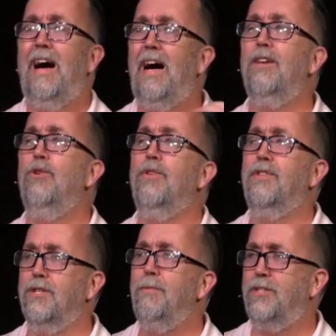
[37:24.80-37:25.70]
I knew that
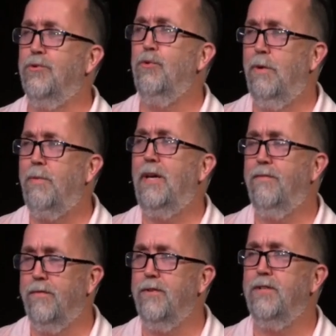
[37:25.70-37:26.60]
this message would be
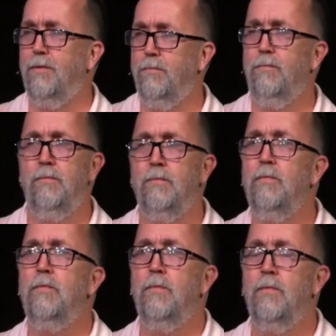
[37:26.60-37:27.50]
painful for some.
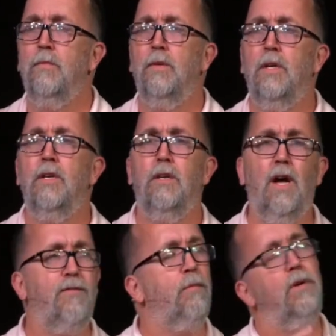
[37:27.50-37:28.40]

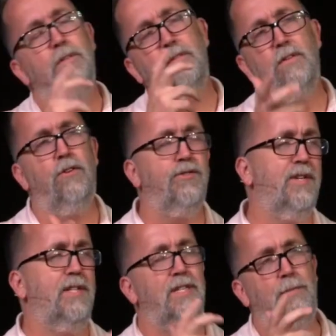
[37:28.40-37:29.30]
Not from a, you're
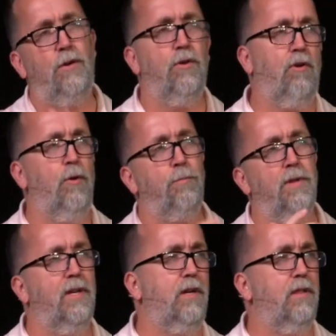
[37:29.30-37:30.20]
saying something I don't agree with
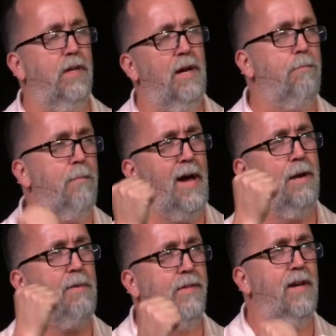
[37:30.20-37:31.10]
politically, I'm mad
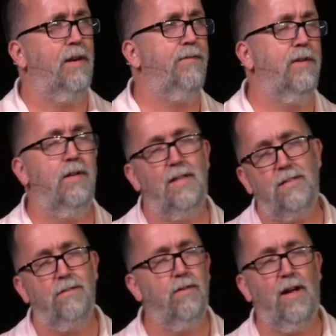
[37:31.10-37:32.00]
about that, offended. That's
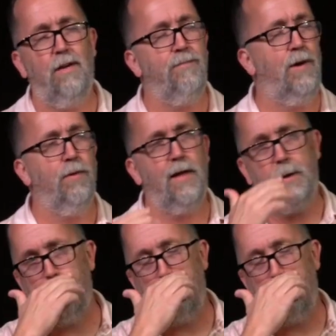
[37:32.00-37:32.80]
okay, I'm fine with that.